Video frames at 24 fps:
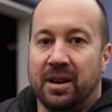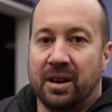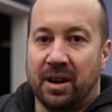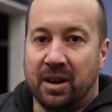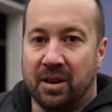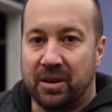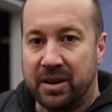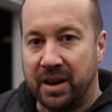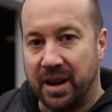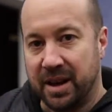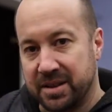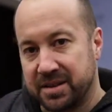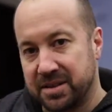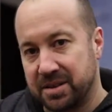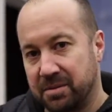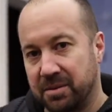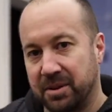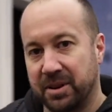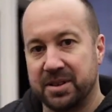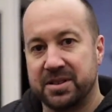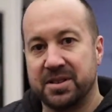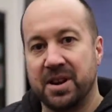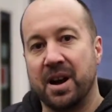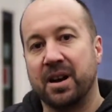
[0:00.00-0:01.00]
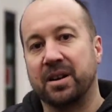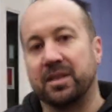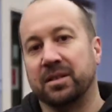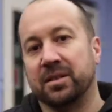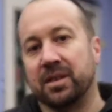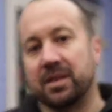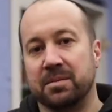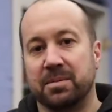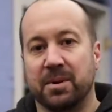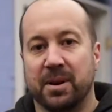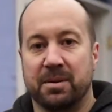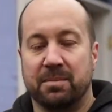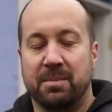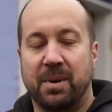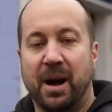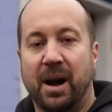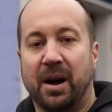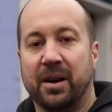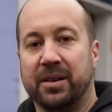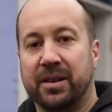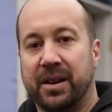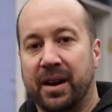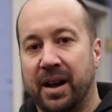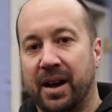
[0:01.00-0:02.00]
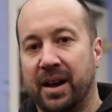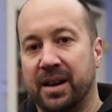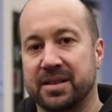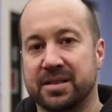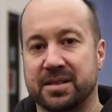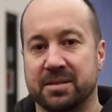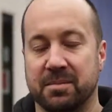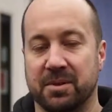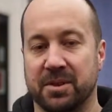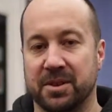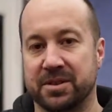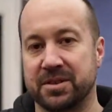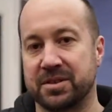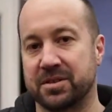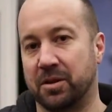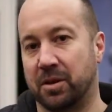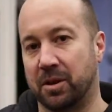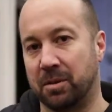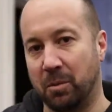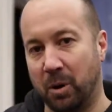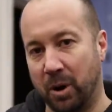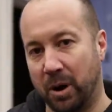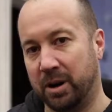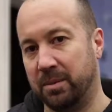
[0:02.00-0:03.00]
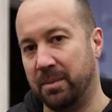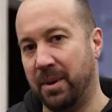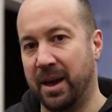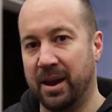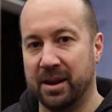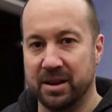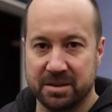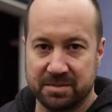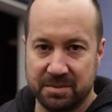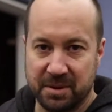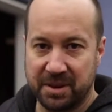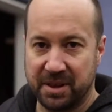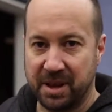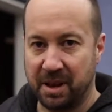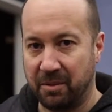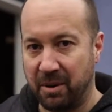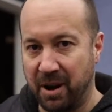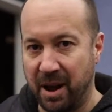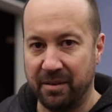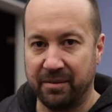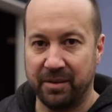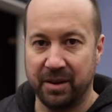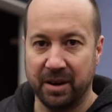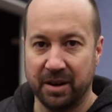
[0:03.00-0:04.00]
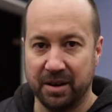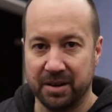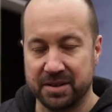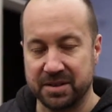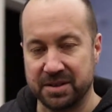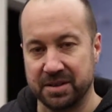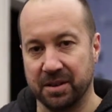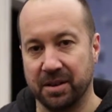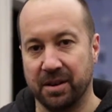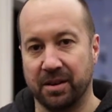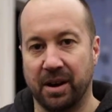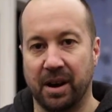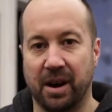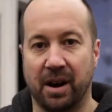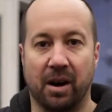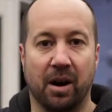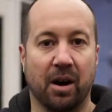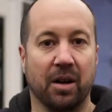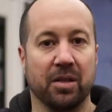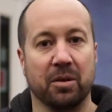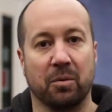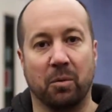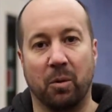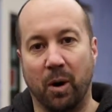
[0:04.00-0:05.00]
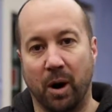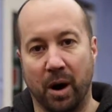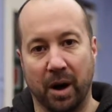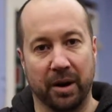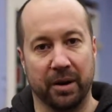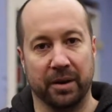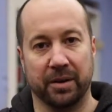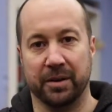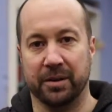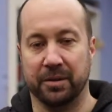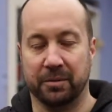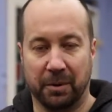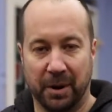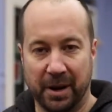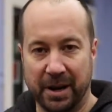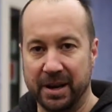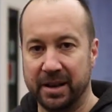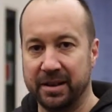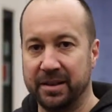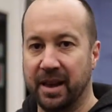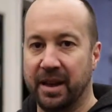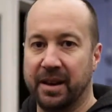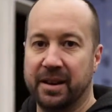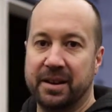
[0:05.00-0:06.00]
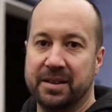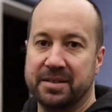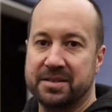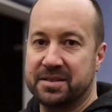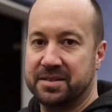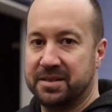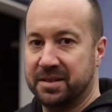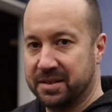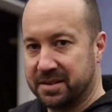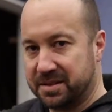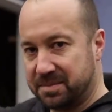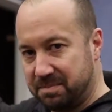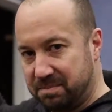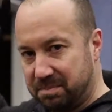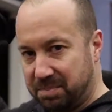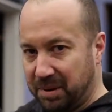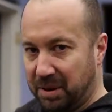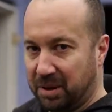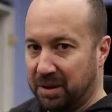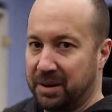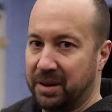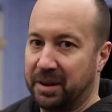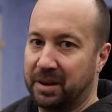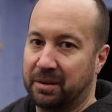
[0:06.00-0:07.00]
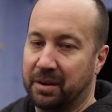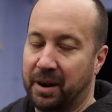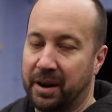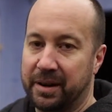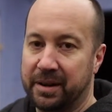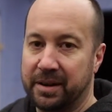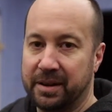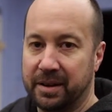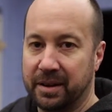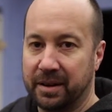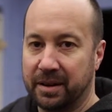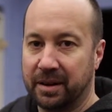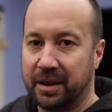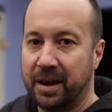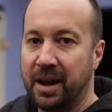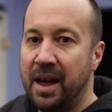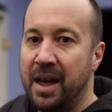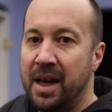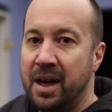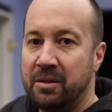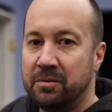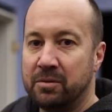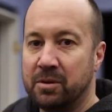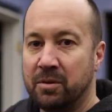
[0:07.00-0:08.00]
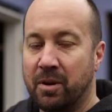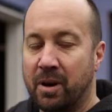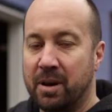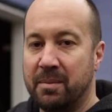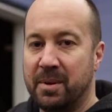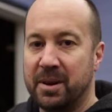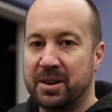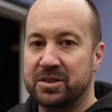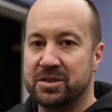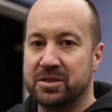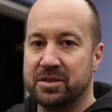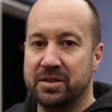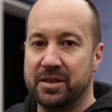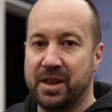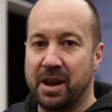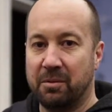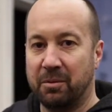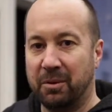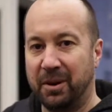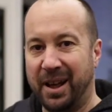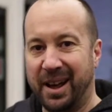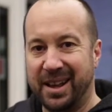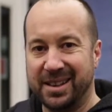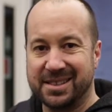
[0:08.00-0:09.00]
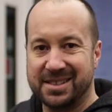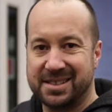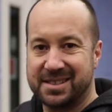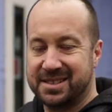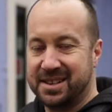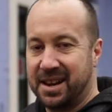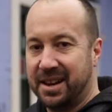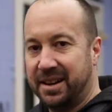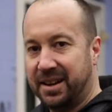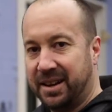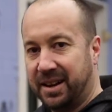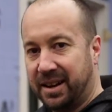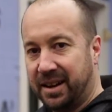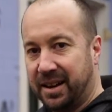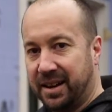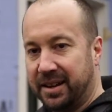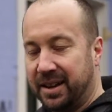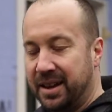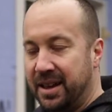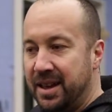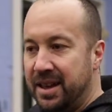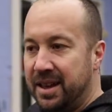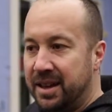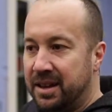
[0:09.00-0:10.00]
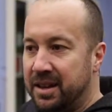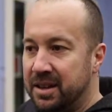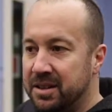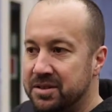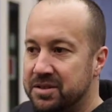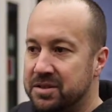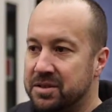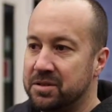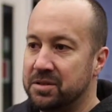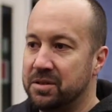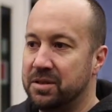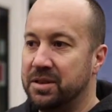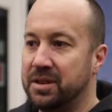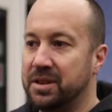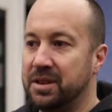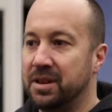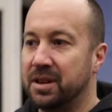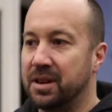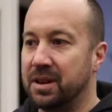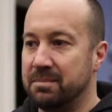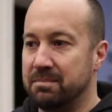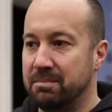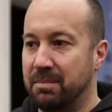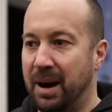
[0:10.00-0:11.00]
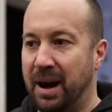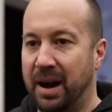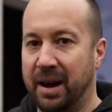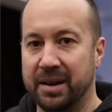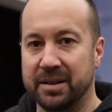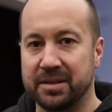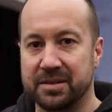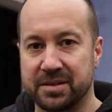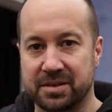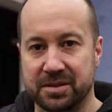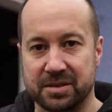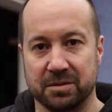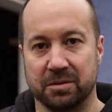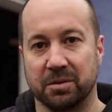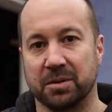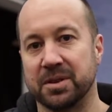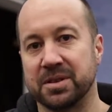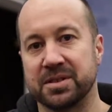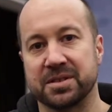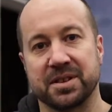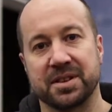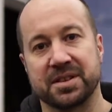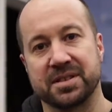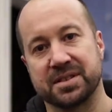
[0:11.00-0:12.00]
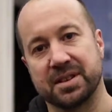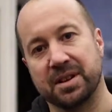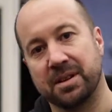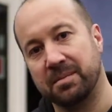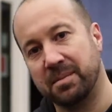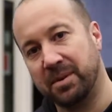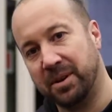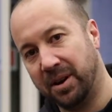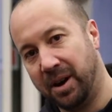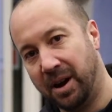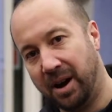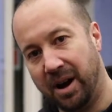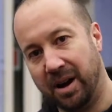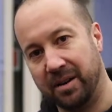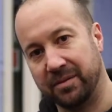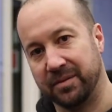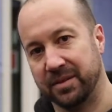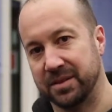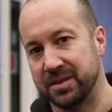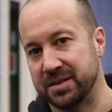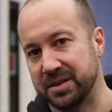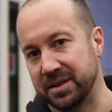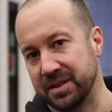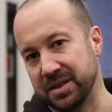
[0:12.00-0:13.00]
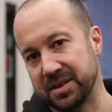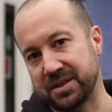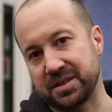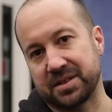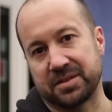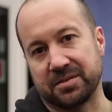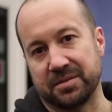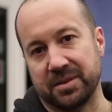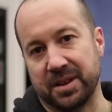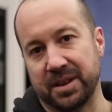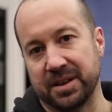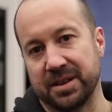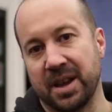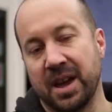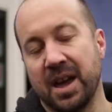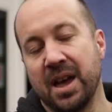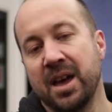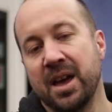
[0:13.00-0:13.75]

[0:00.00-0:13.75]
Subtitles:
Okay, so we're going to talk a little bit about some of the stormwater management that we have here. So all the water and rain that hits this building right here, we want to make sure that we're not sending it into the combined sewer system and off into the street.